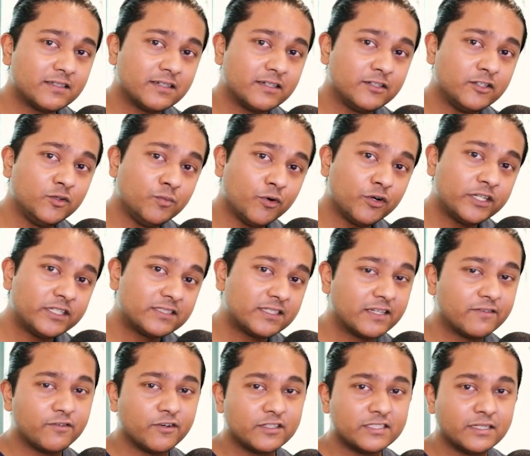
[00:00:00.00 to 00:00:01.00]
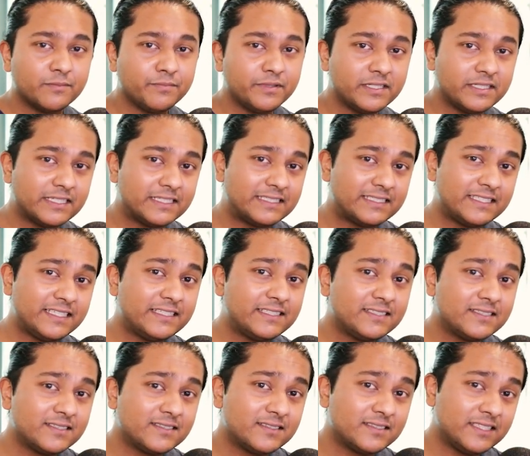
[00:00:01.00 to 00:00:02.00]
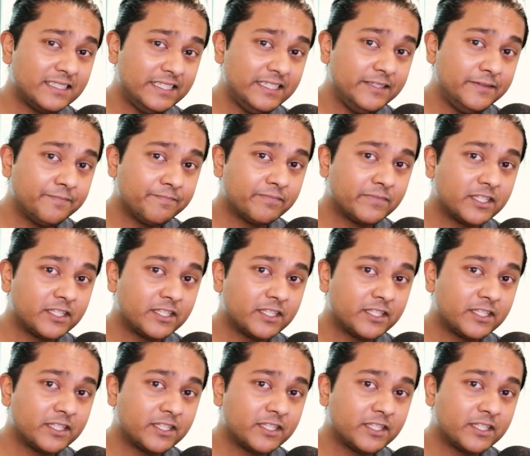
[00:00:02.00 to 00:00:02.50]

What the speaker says: mnemonics, like for example, the 6C,